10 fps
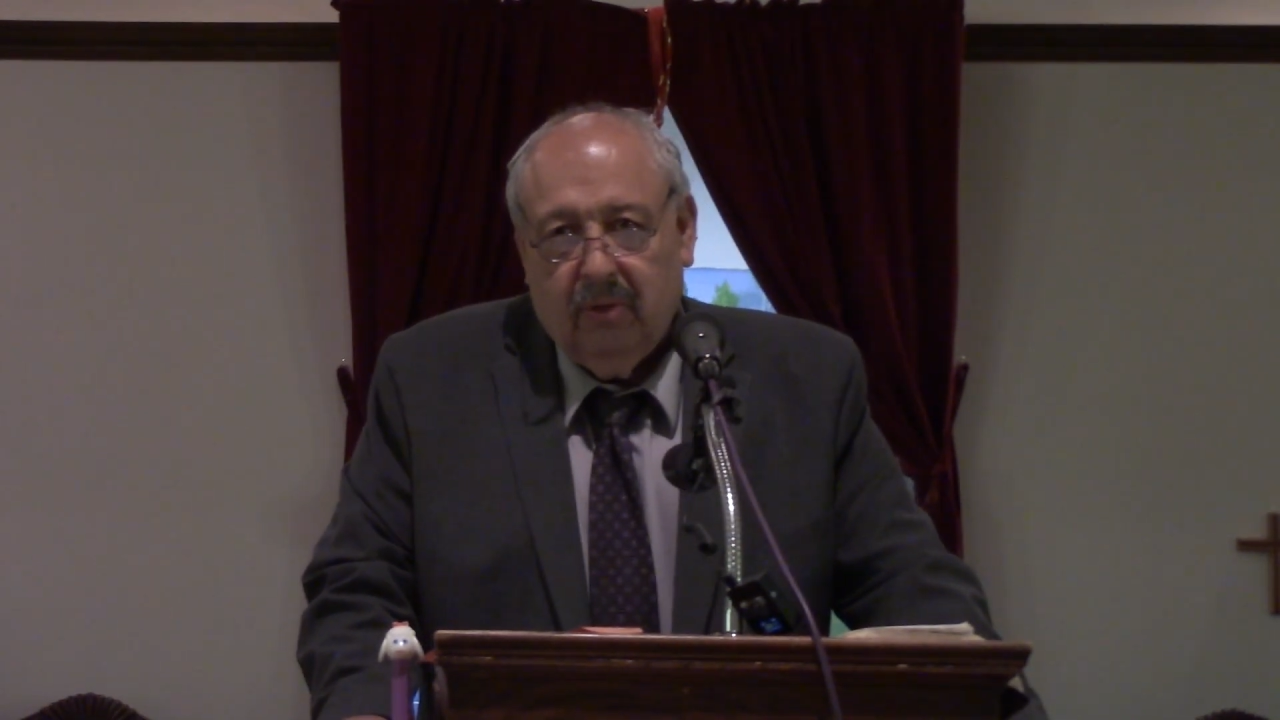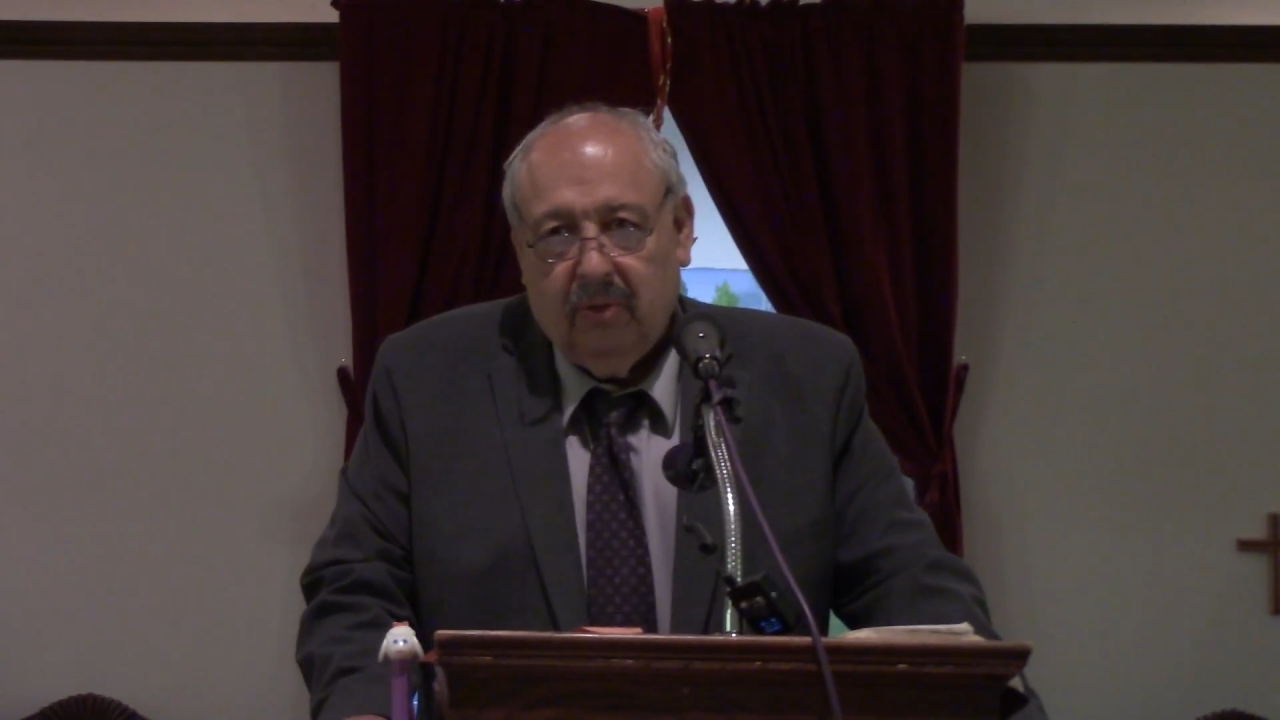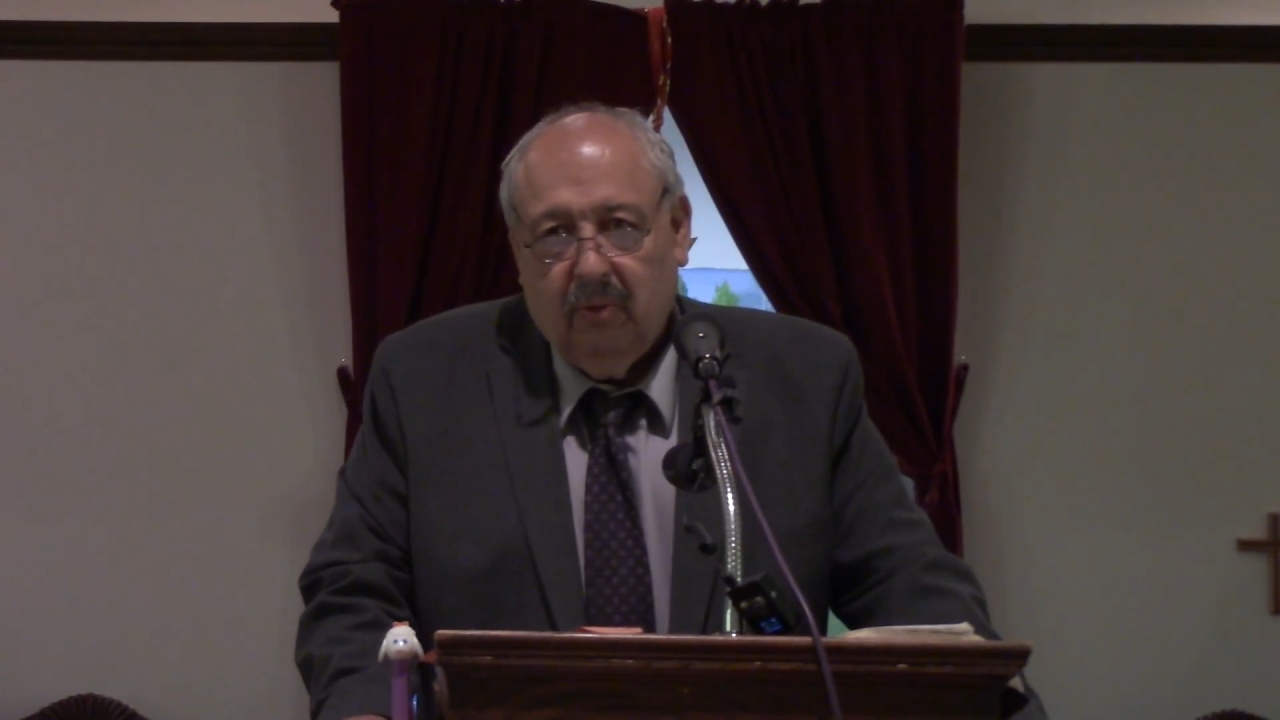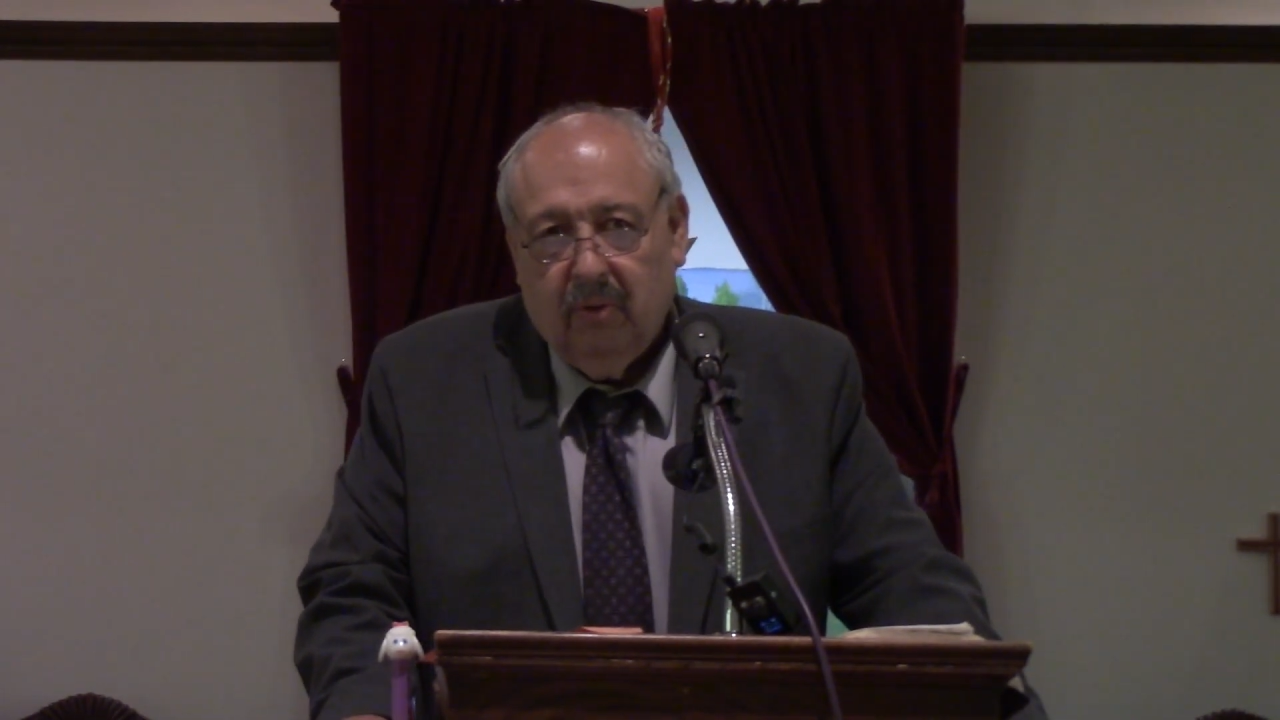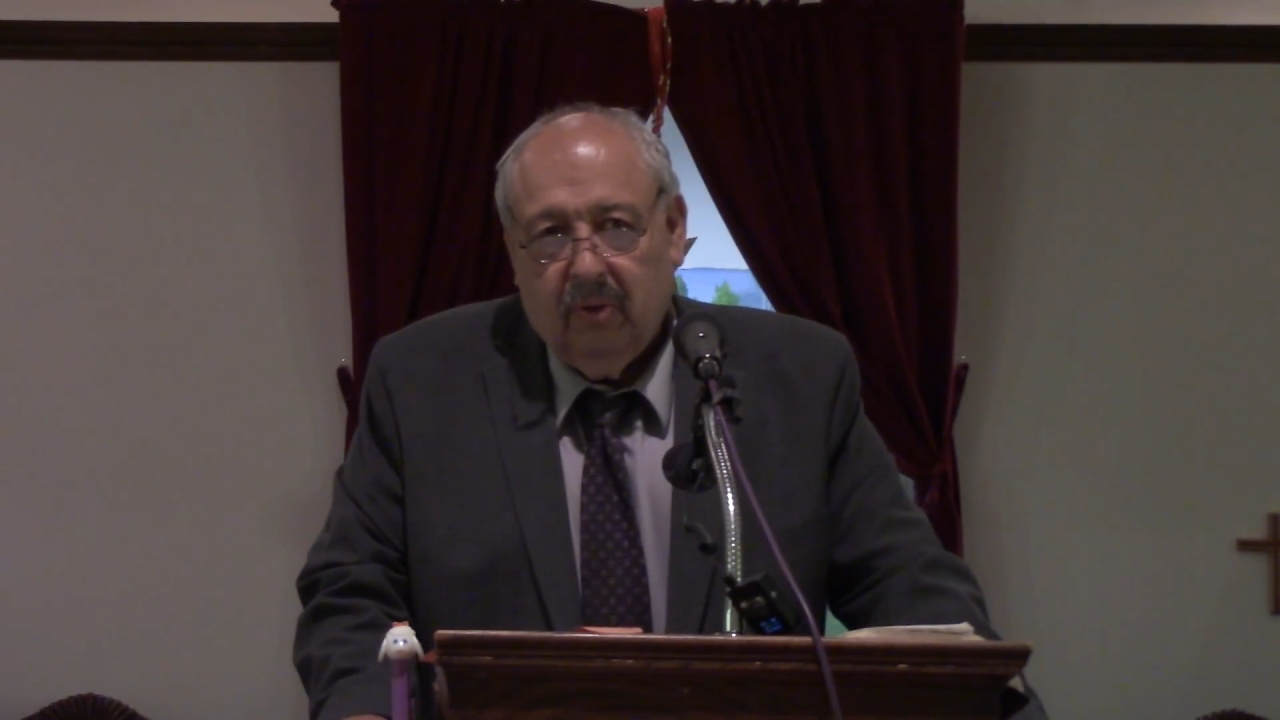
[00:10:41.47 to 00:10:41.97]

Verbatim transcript: the throne of